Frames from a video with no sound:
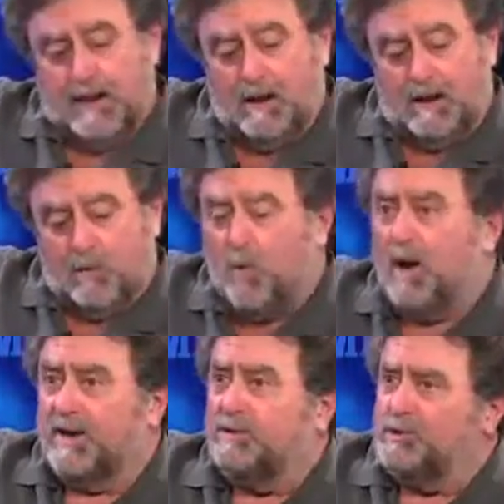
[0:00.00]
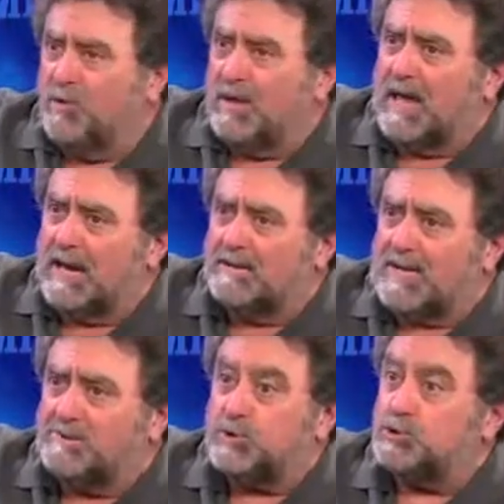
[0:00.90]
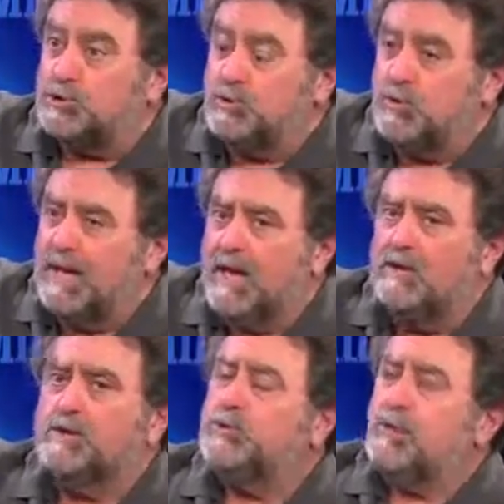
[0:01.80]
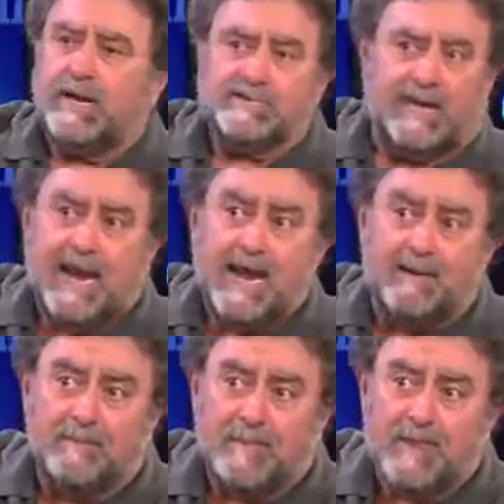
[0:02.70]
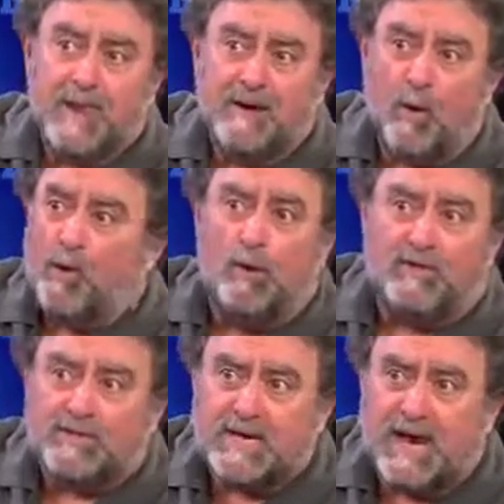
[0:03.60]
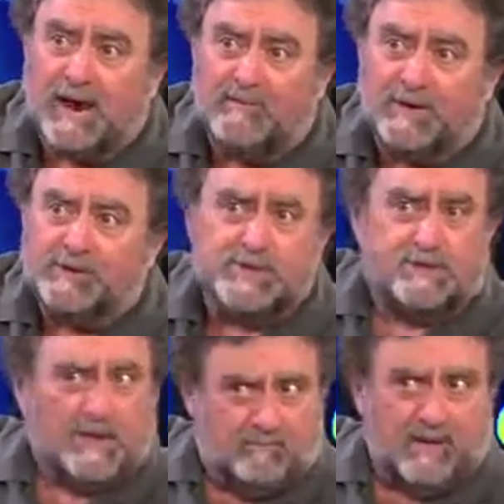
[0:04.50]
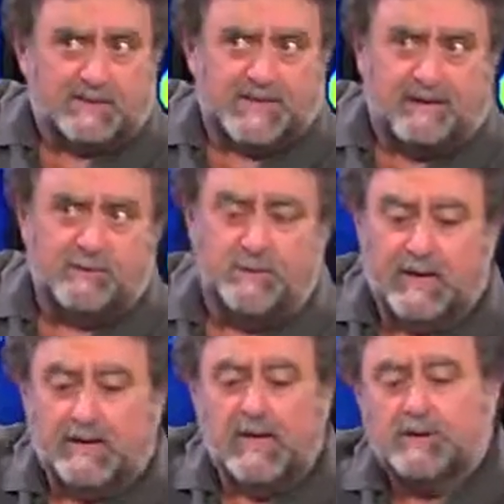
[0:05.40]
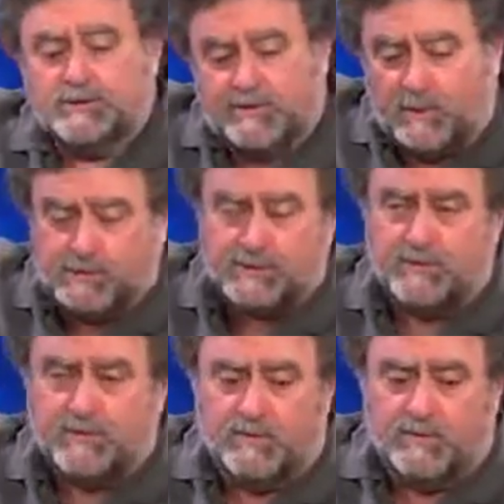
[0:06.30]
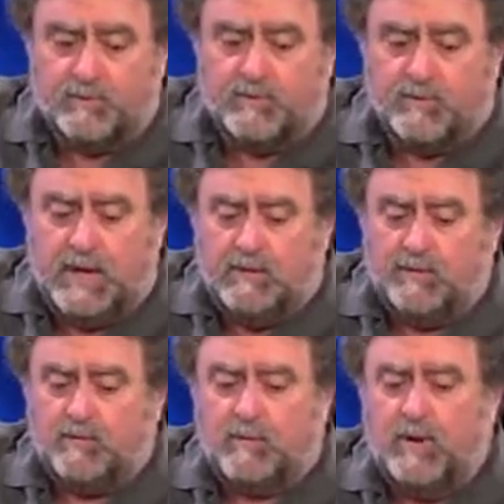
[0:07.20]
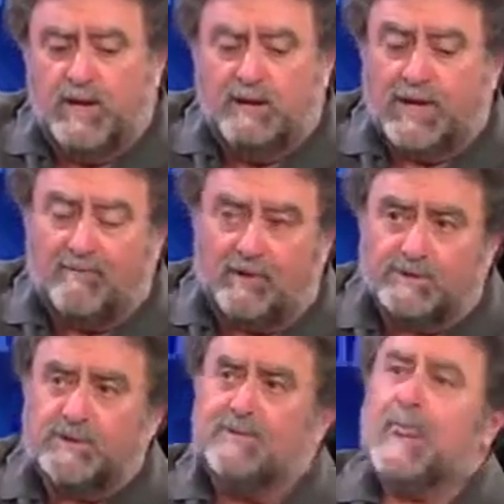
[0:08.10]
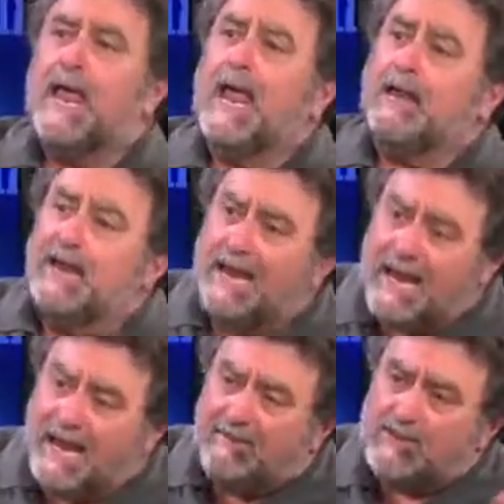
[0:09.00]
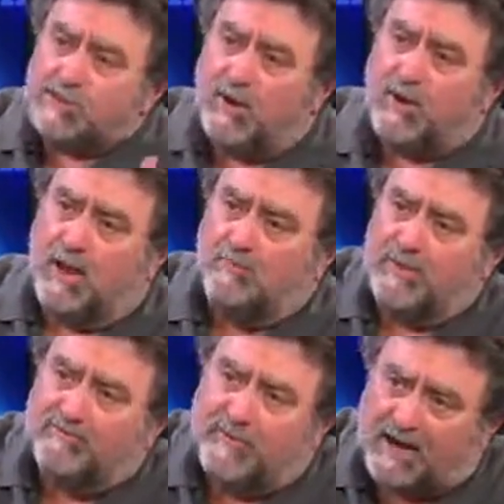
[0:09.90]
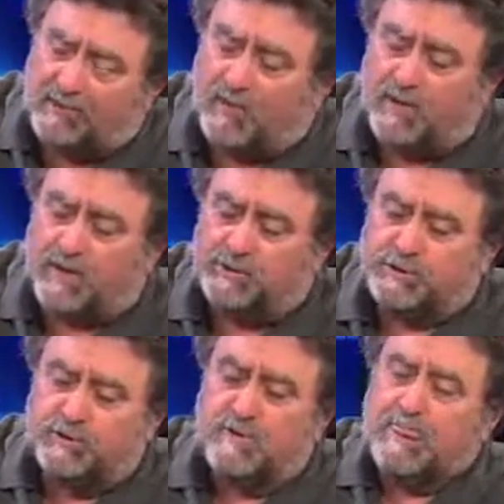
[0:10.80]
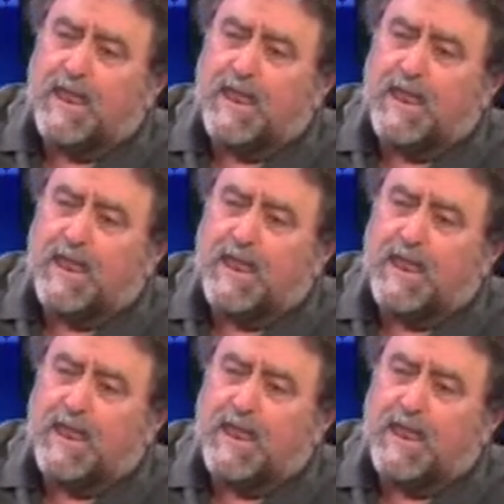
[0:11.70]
1, you do it a lot of times. Or 2, you do it as a game. All the time, you just get a buzz out of doing it. So those are the three levels, and you add these all up in factor one and two,